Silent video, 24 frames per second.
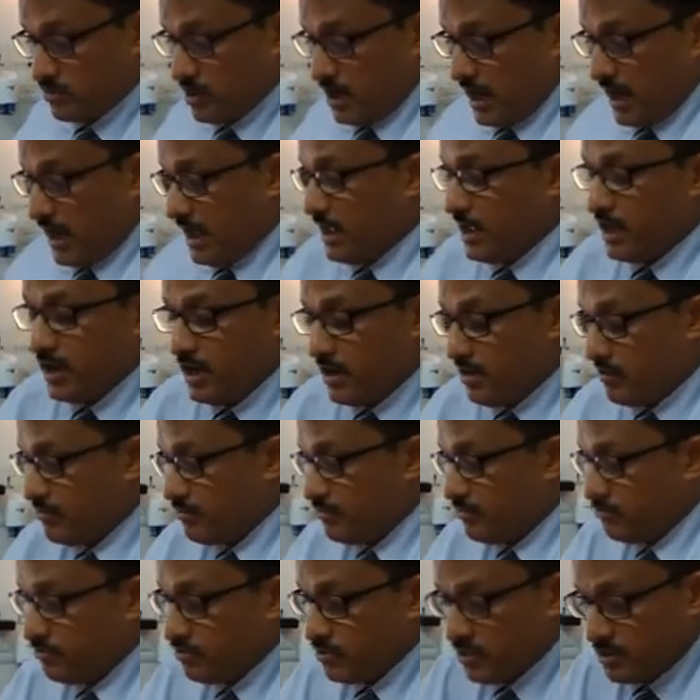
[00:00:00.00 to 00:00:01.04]
I have
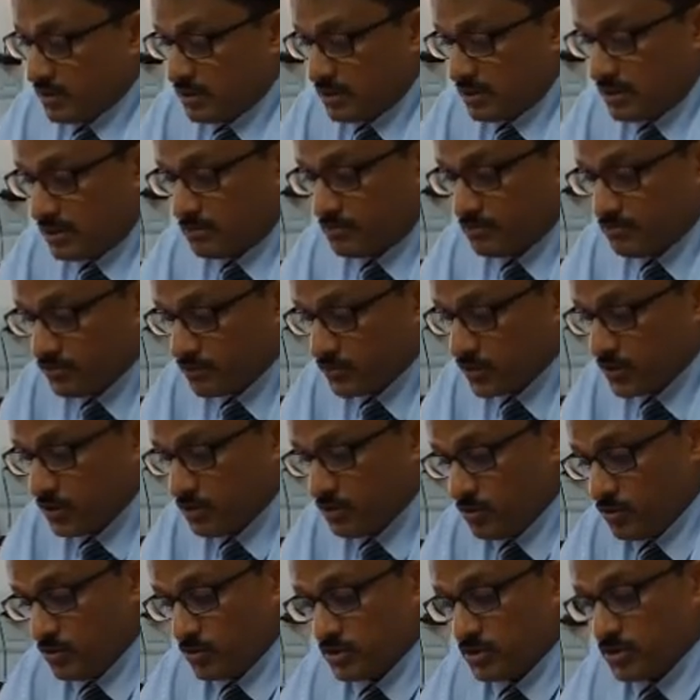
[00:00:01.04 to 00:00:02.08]

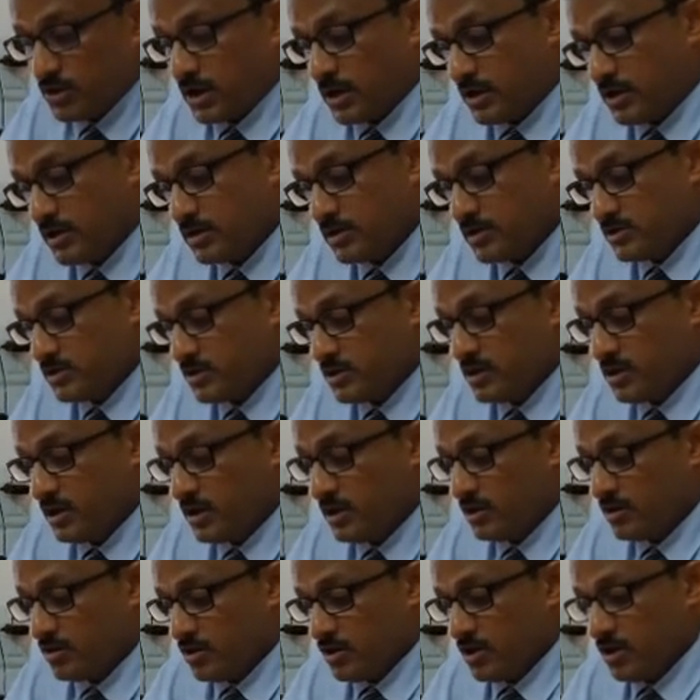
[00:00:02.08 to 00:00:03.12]
started
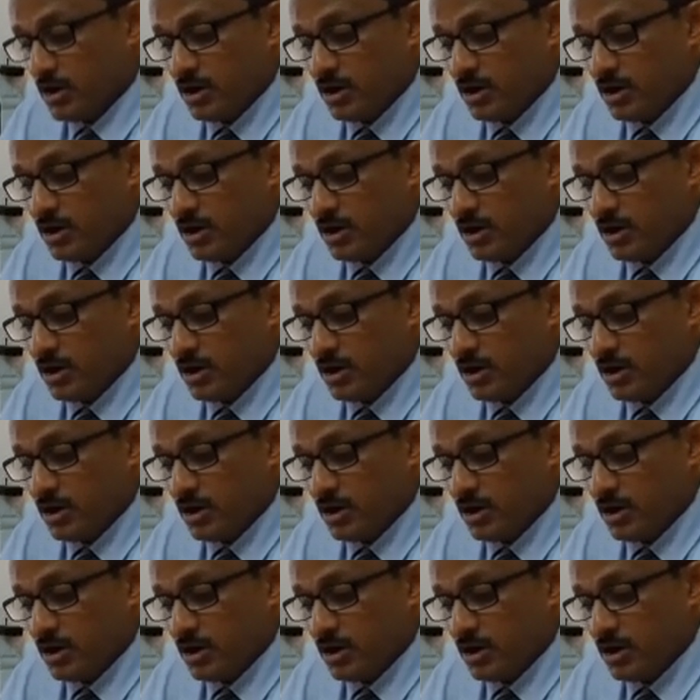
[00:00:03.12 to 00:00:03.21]
seeing